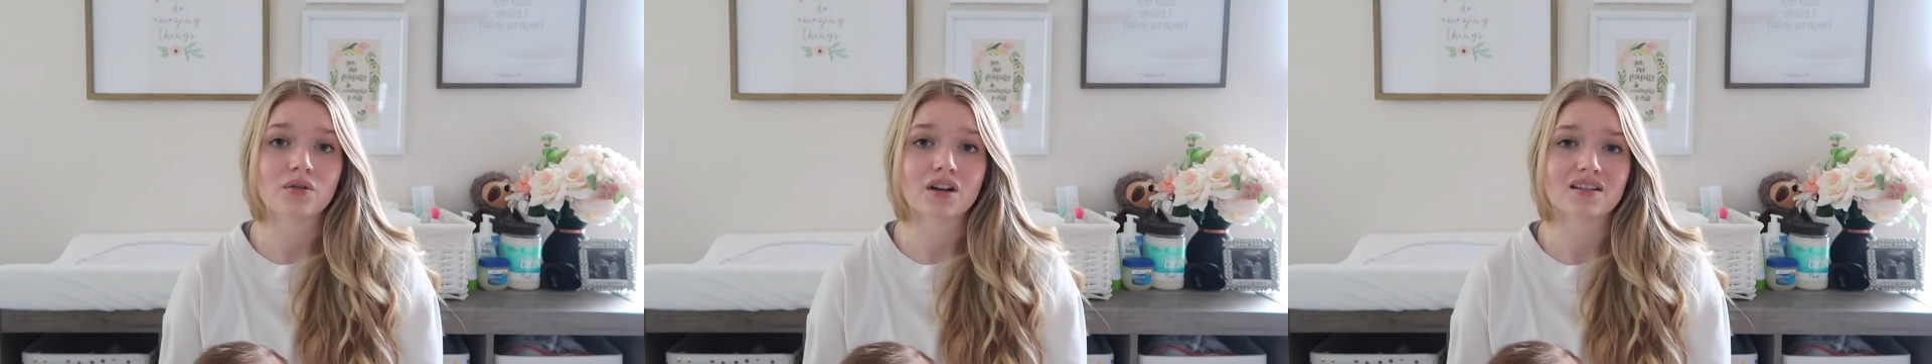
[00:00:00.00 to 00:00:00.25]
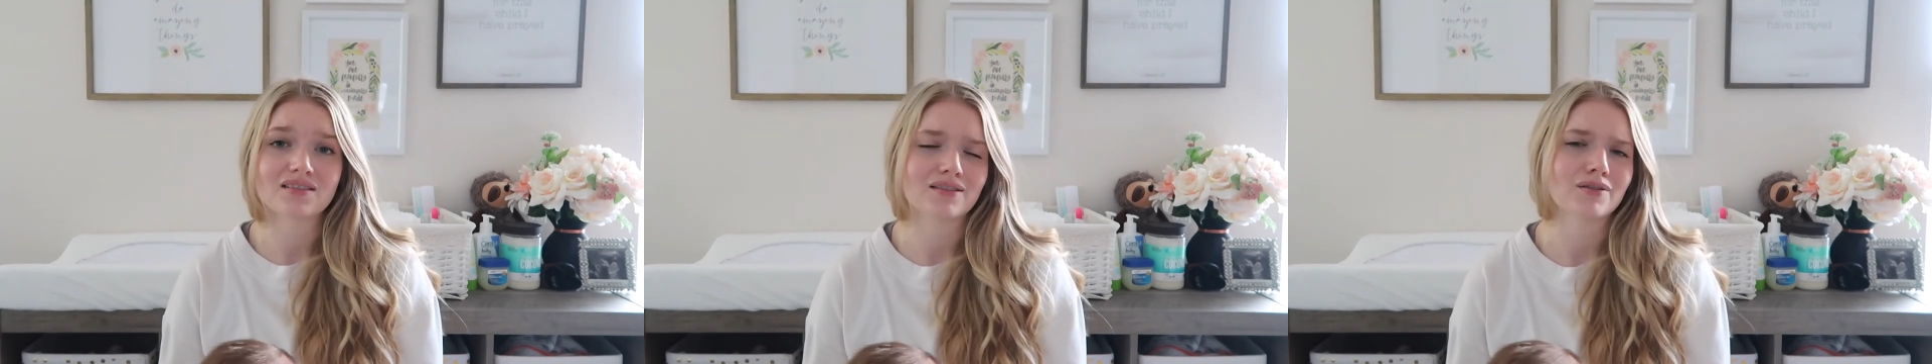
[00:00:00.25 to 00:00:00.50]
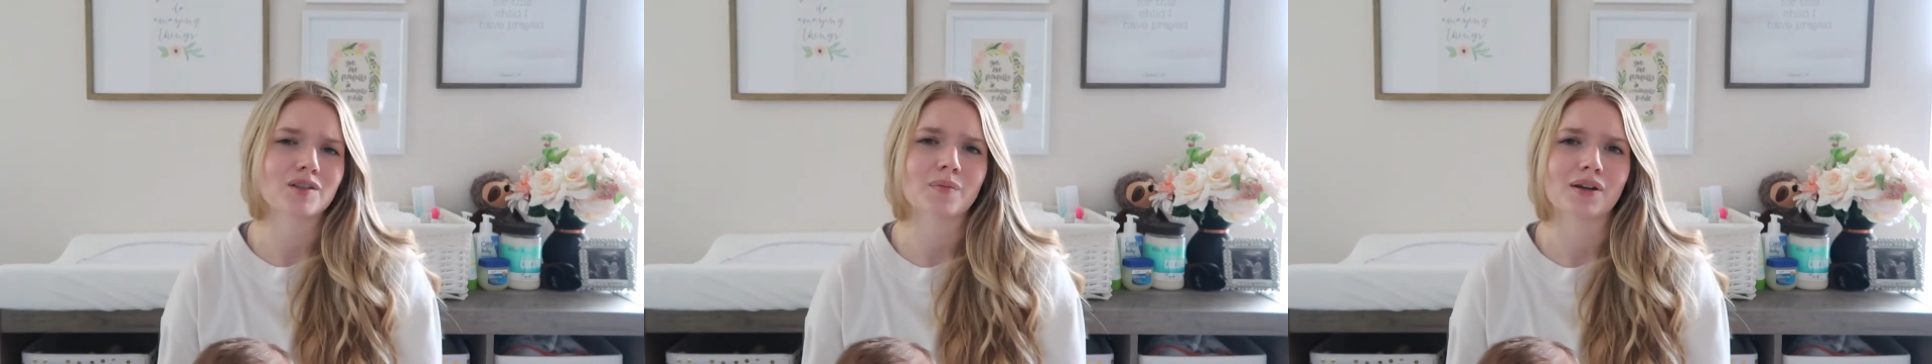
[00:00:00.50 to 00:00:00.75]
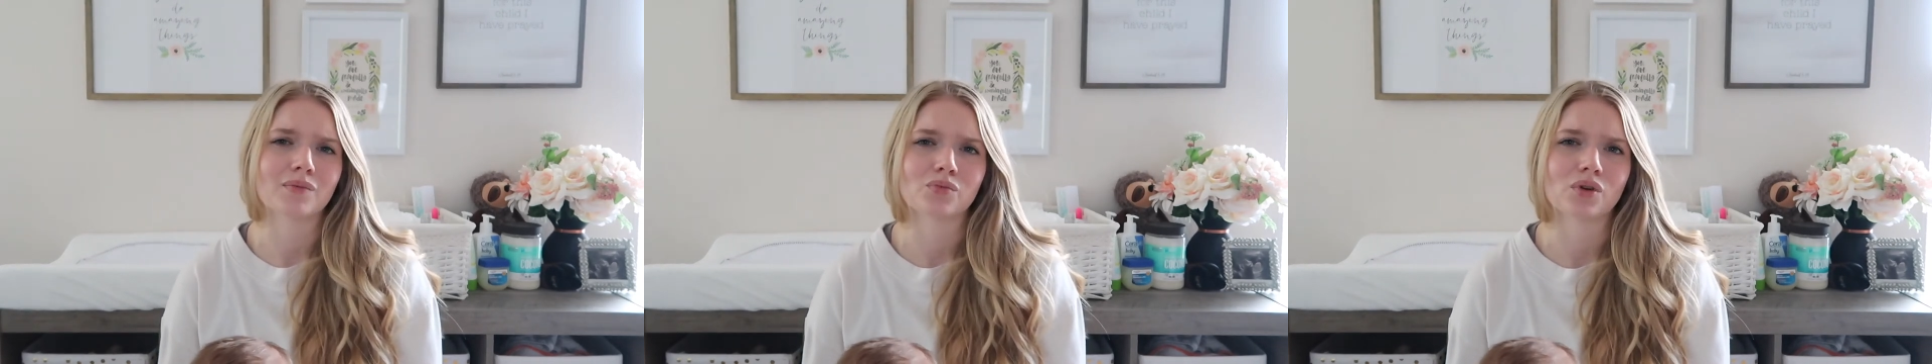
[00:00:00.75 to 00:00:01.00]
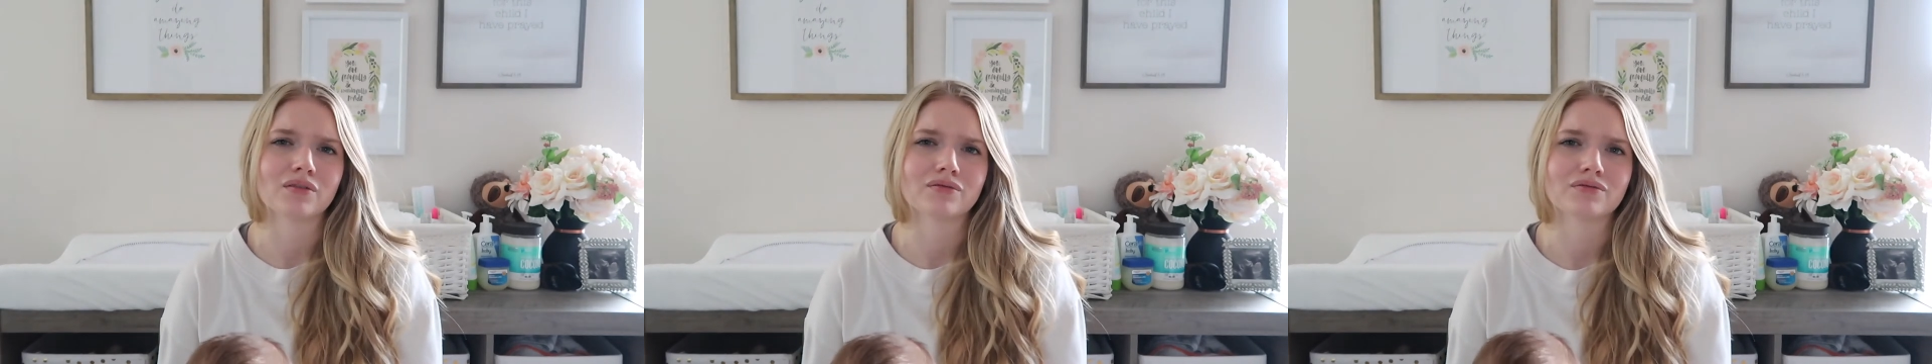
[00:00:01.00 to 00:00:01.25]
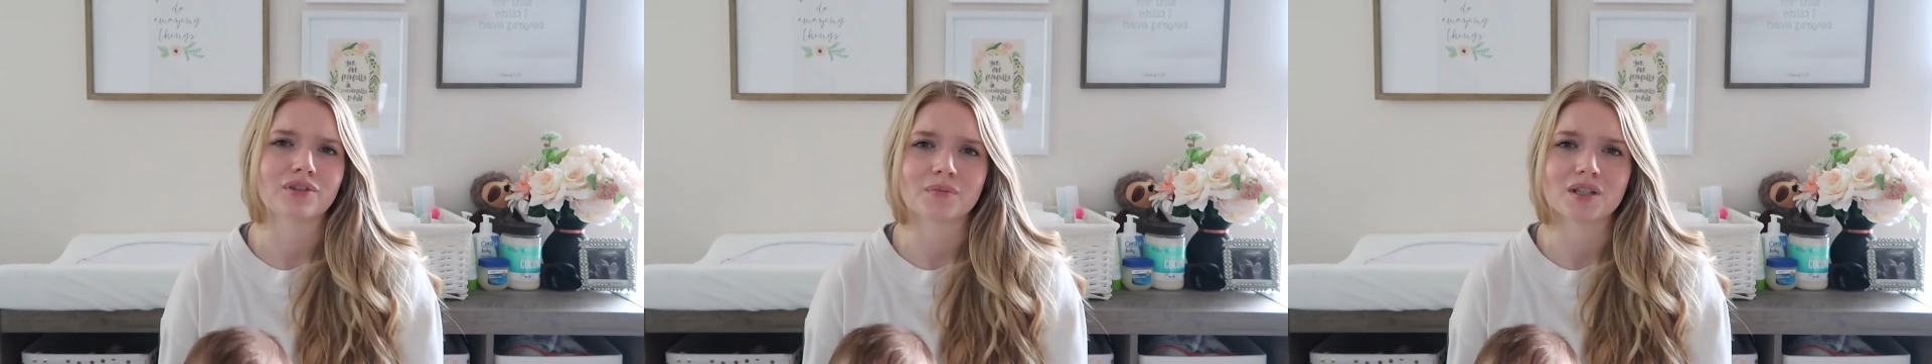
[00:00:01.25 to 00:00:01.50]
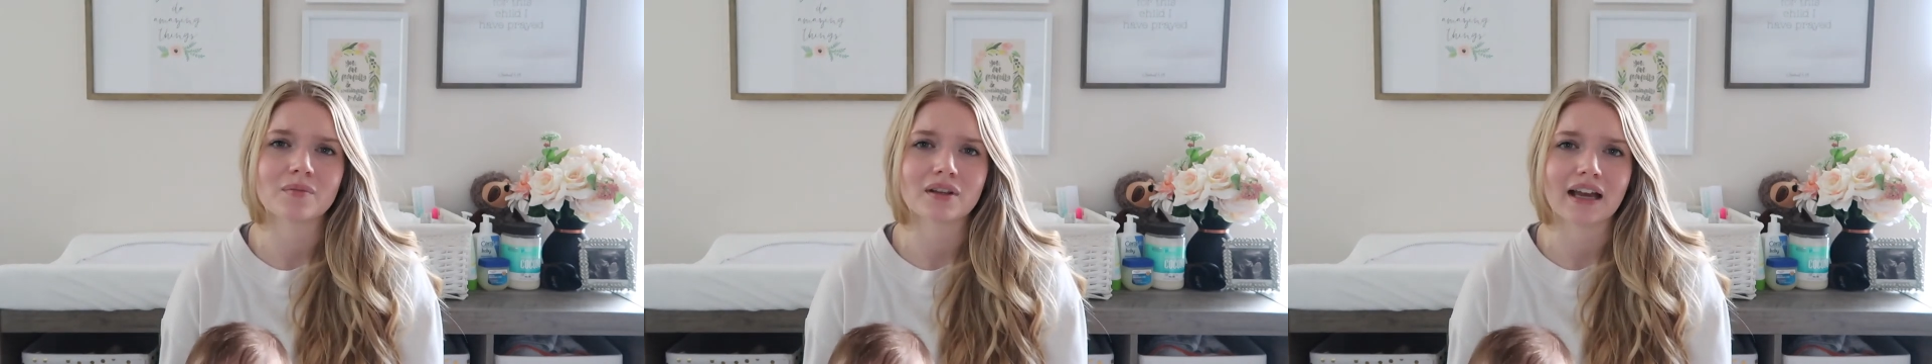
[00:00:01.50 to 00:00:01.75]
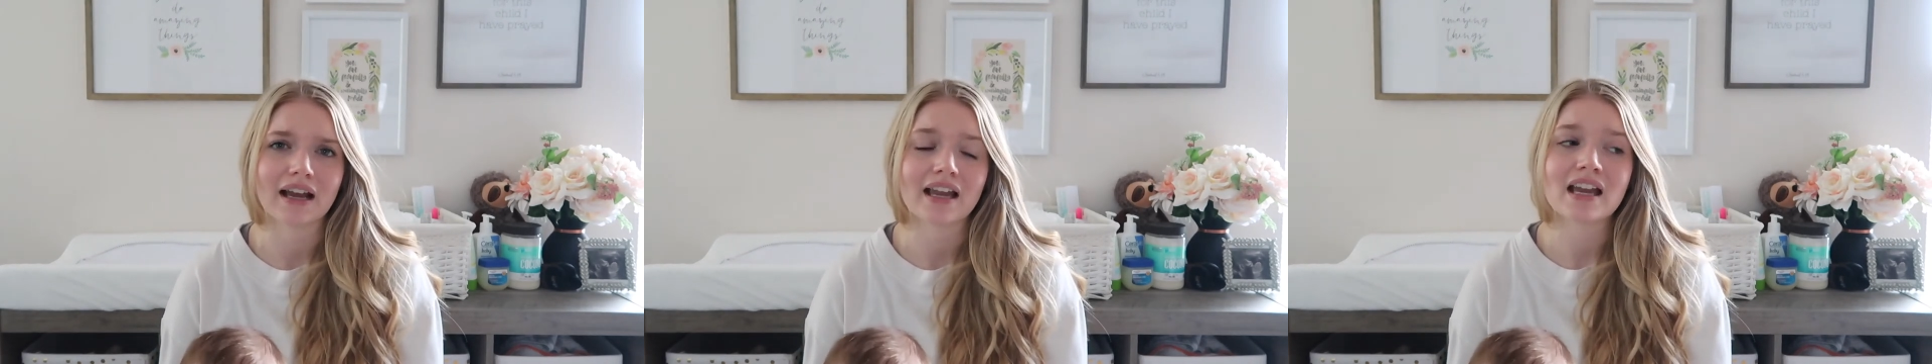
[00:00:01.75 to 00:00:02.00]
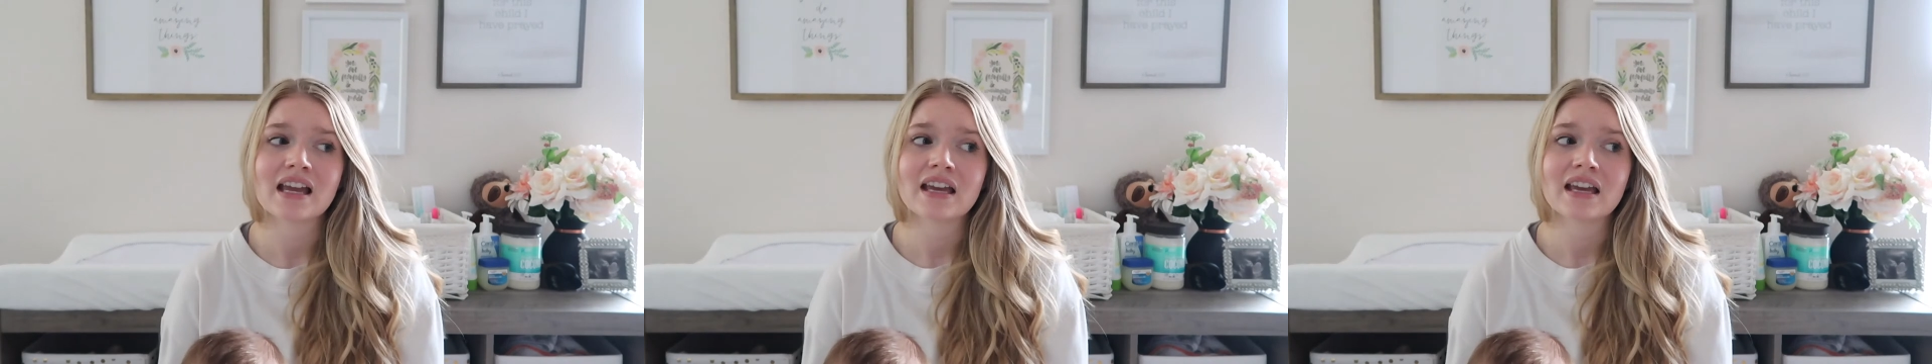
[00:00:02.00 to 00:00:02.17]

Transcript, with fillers: does the spit up one from similac